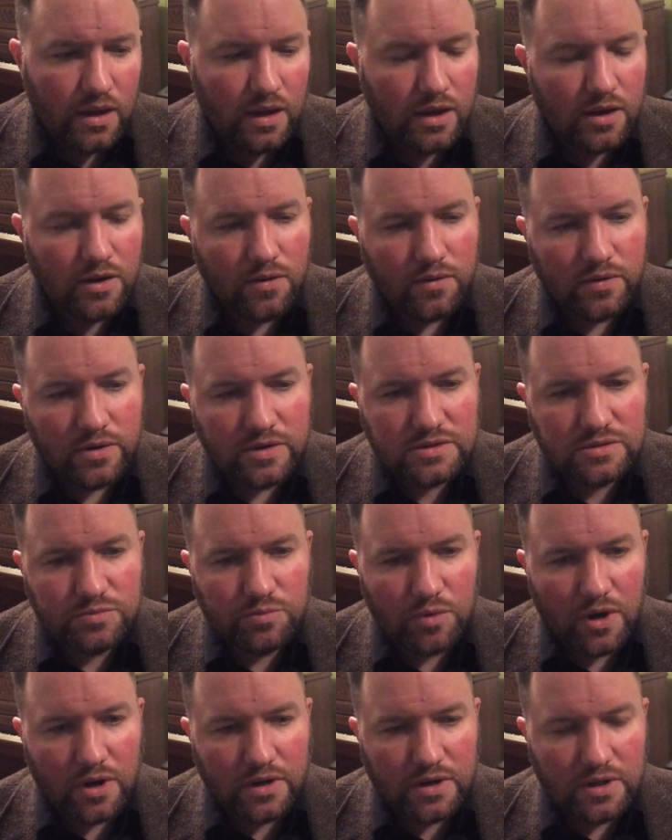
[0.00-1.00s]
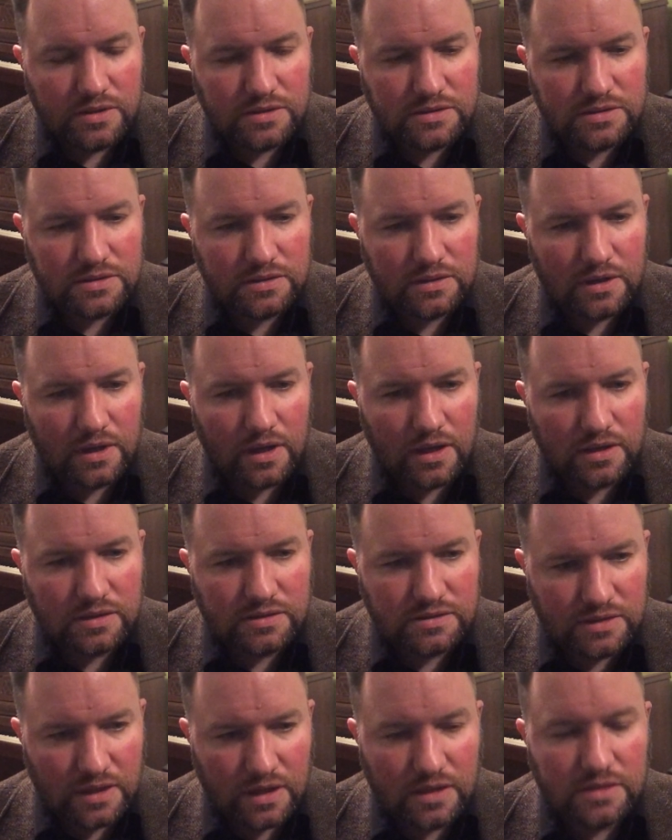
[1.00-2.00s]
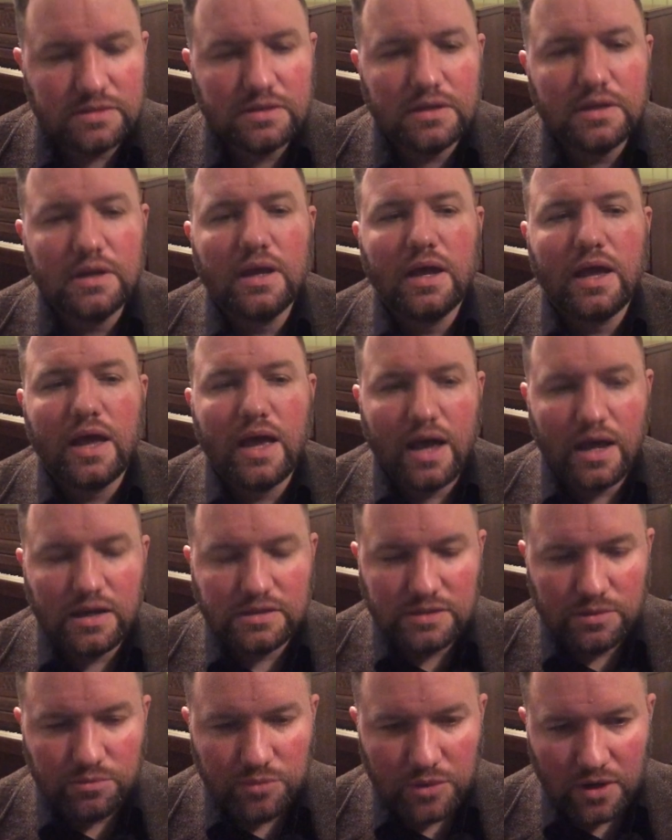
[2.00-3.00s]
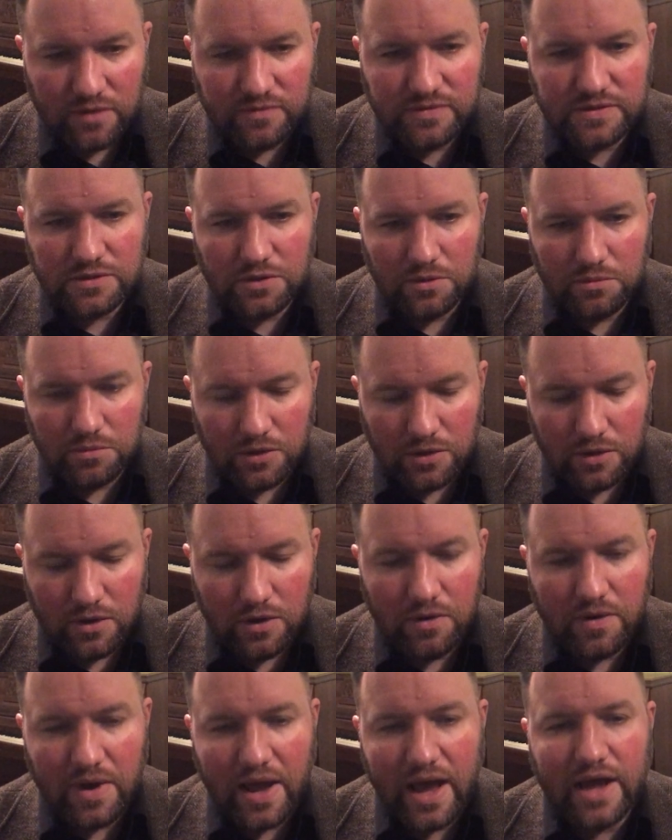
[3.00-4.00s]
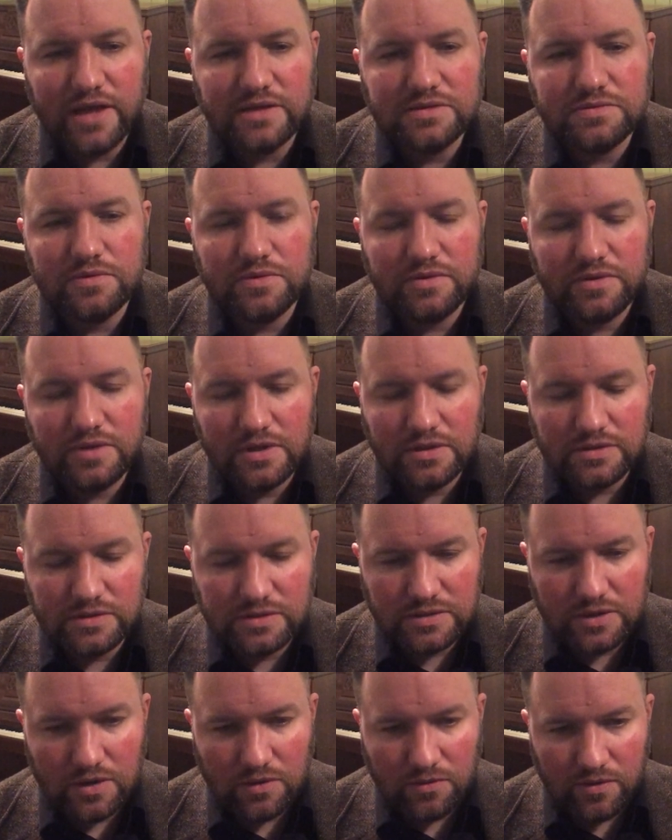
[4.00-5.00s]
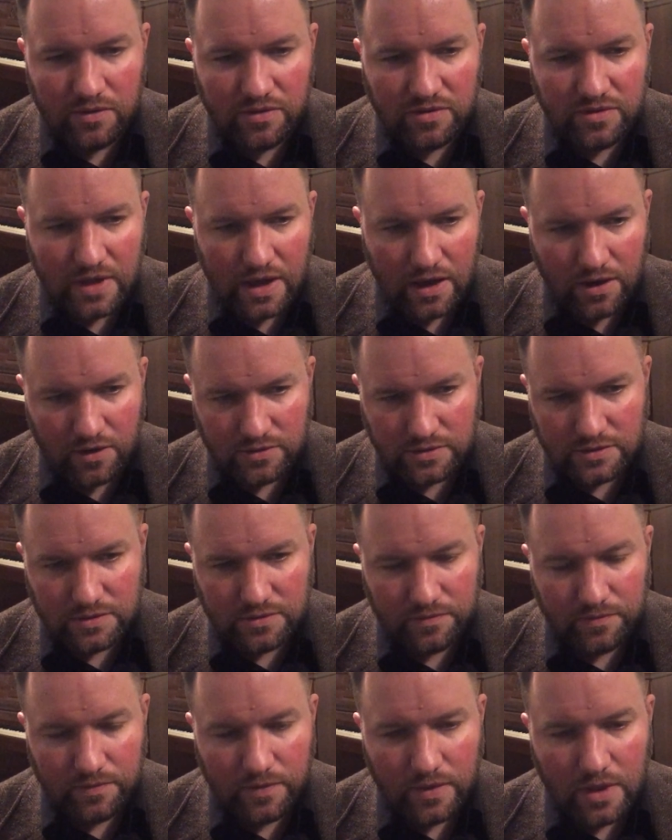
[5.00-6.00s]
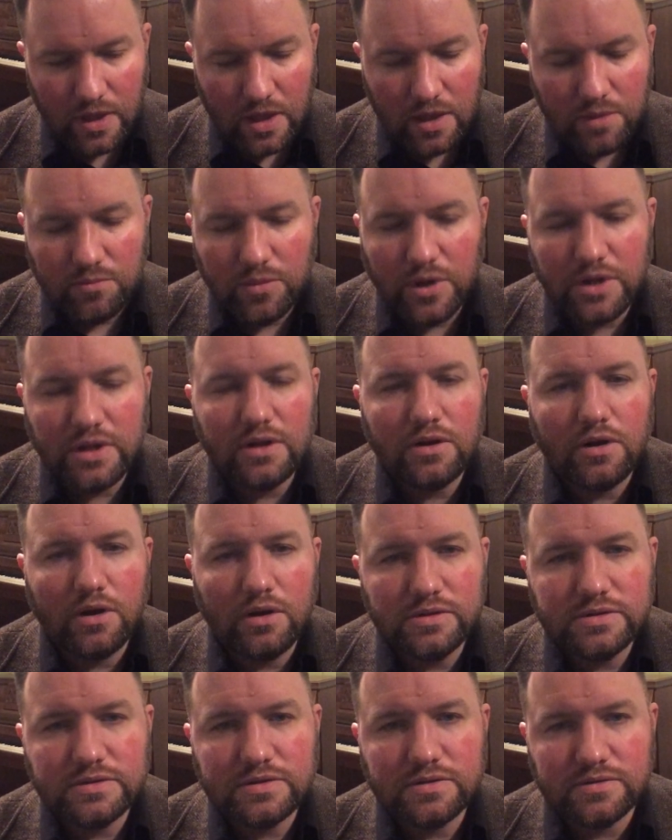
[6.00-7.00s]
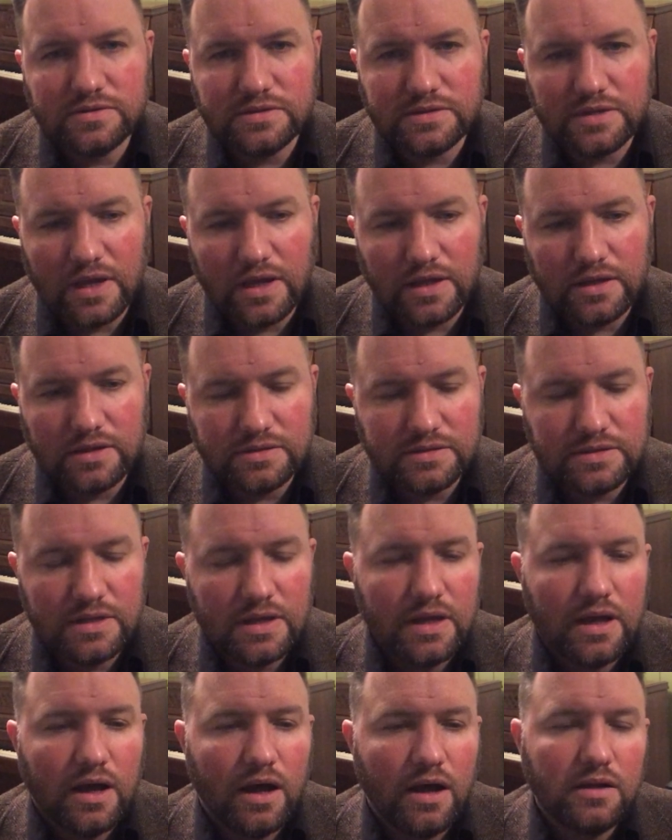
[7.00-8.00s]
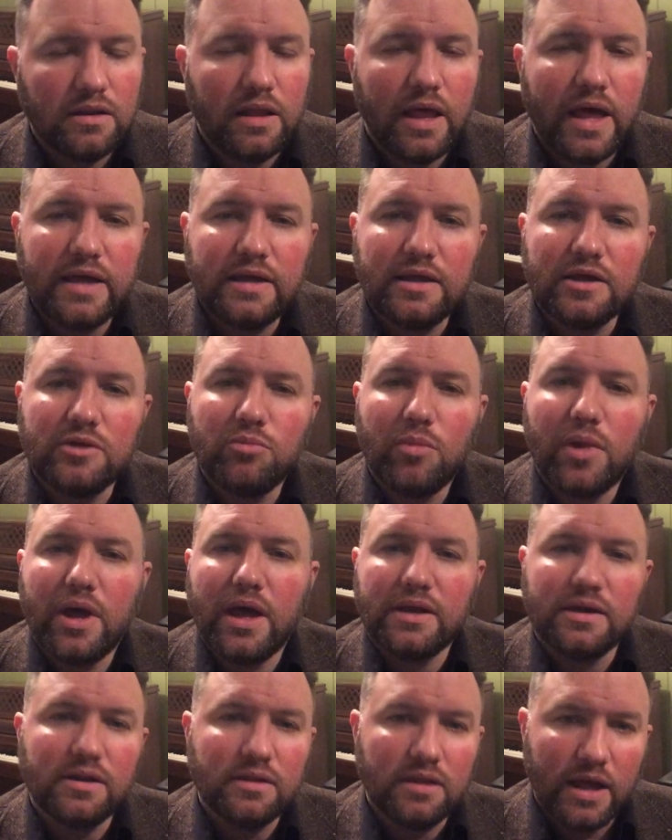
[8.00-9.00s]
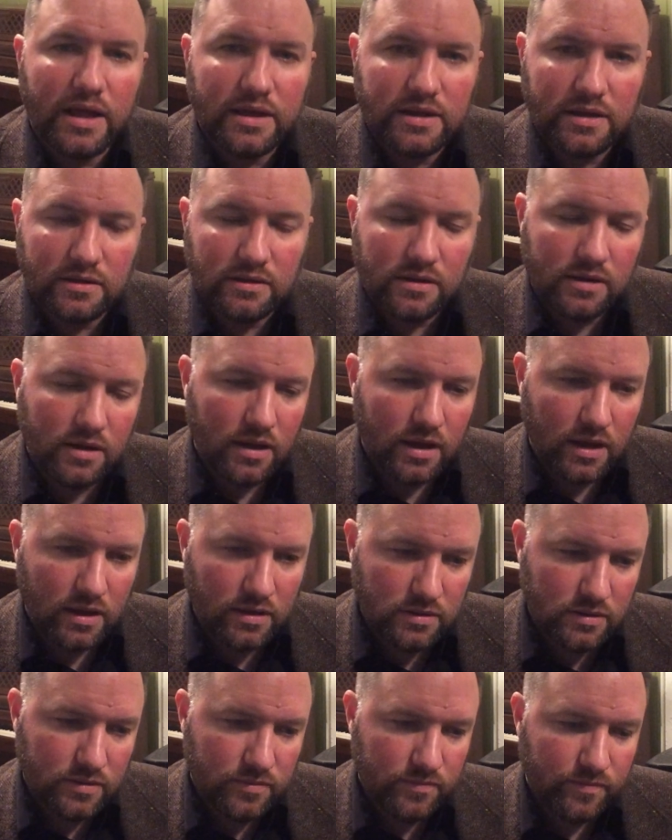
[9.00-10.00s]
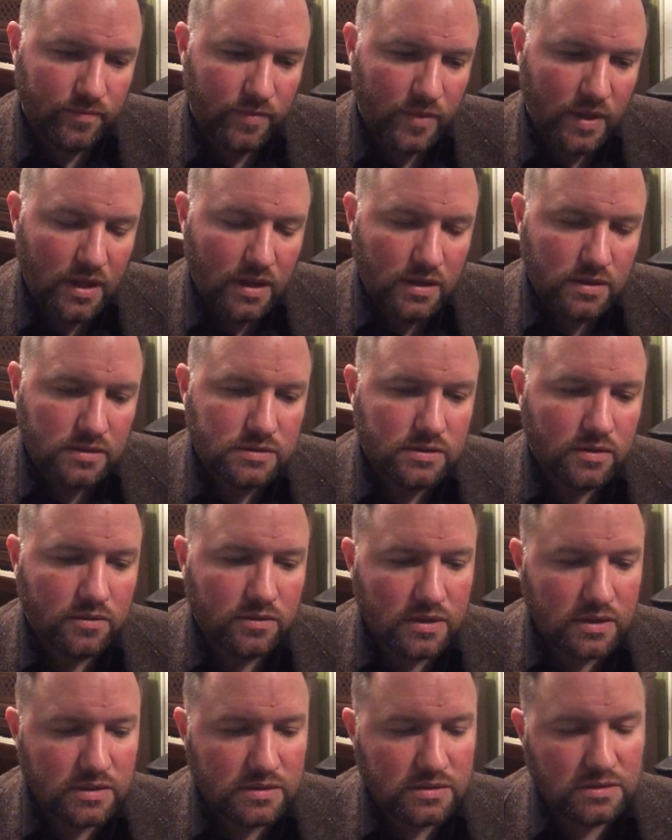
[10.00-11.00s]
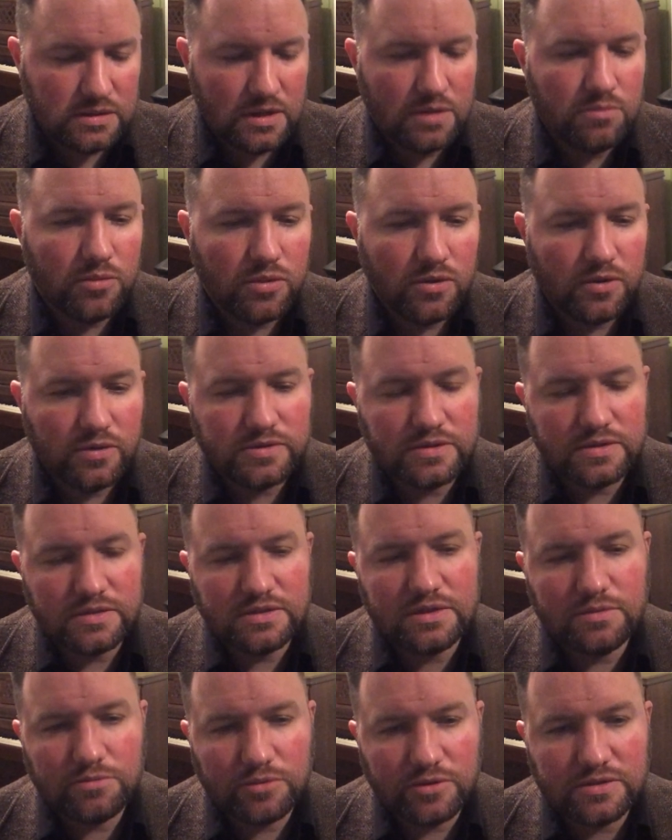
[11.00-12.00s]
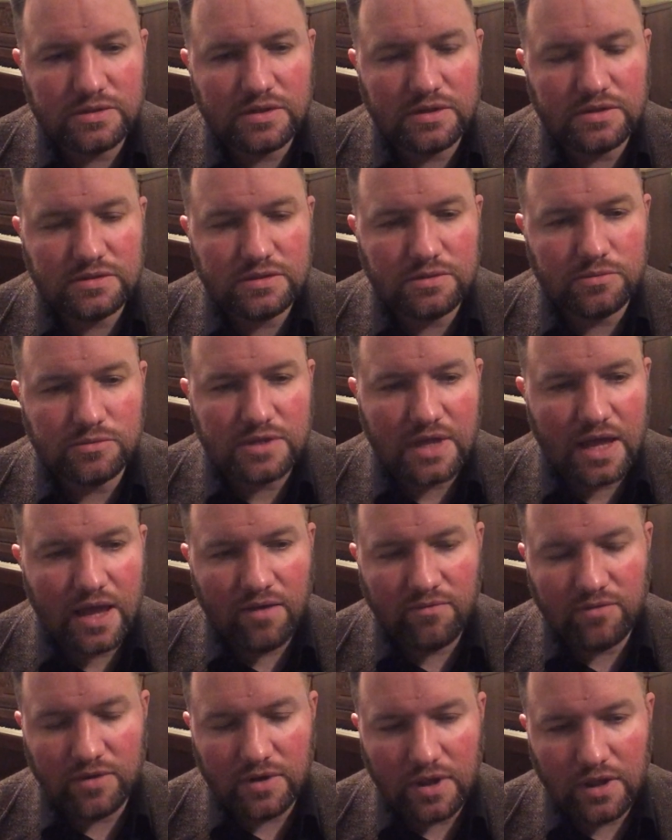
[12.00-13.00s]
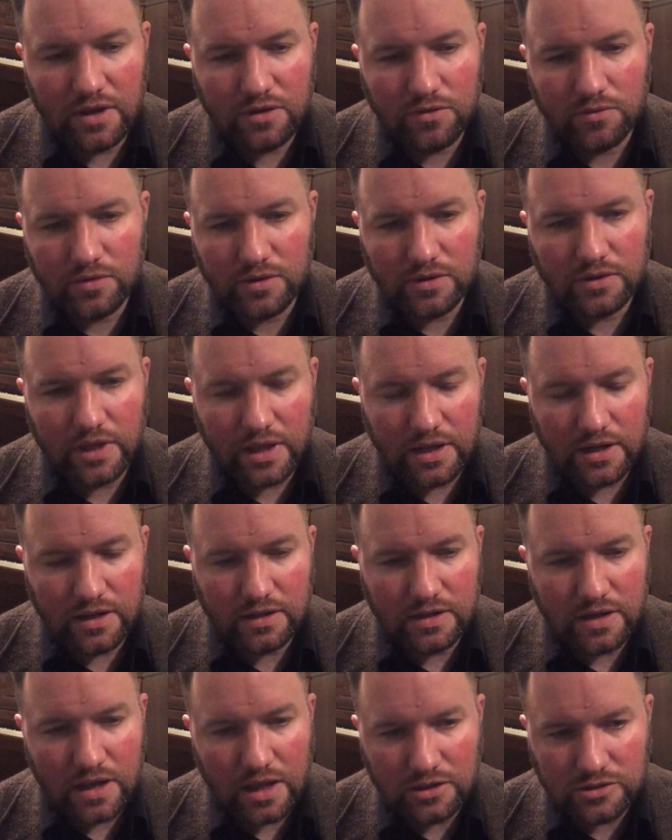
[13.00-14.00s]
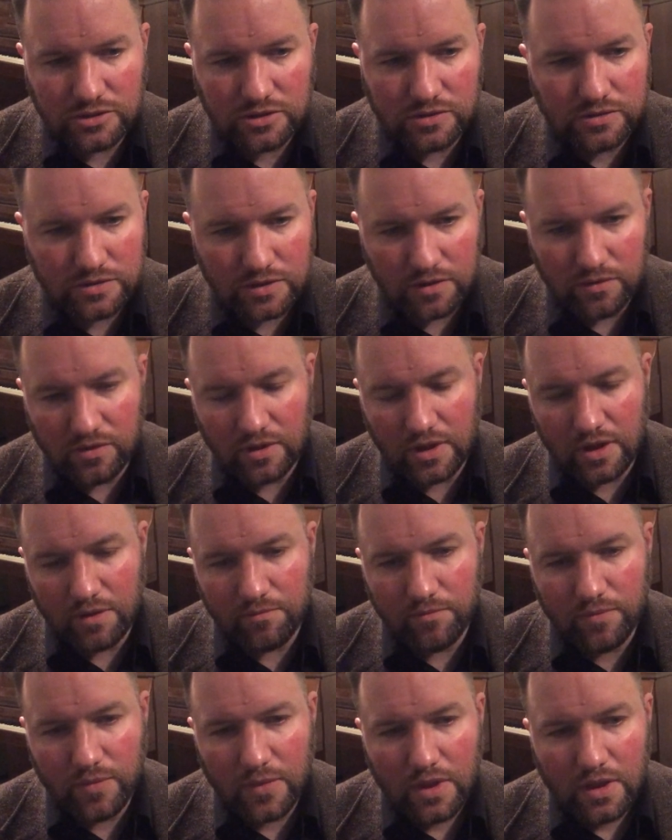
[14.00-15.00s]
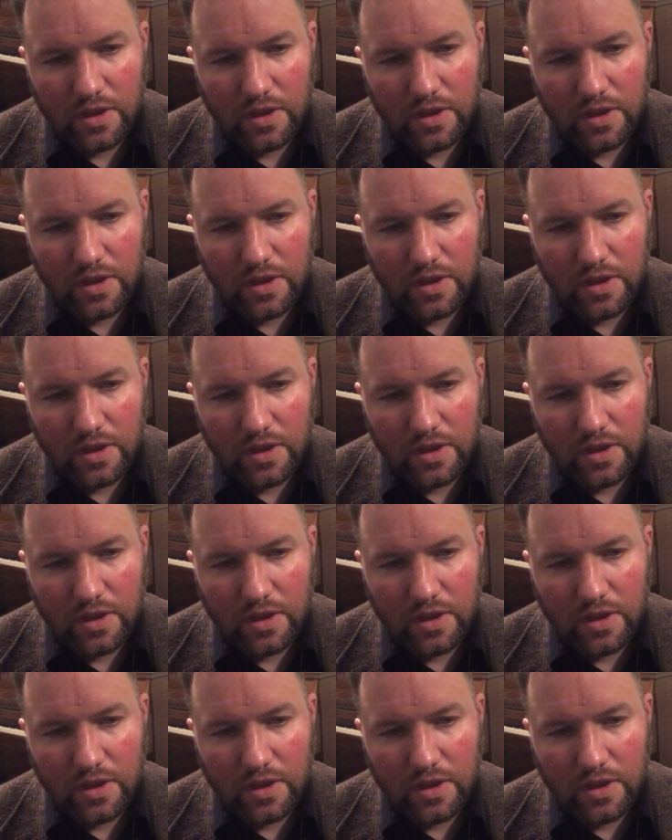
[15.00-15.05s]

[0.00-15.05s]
And correspondence says, as above, so below, as within, so without. But it also says, alike in mind, alike in kind. So these symbols and symbol systems have an interrelated nature to them.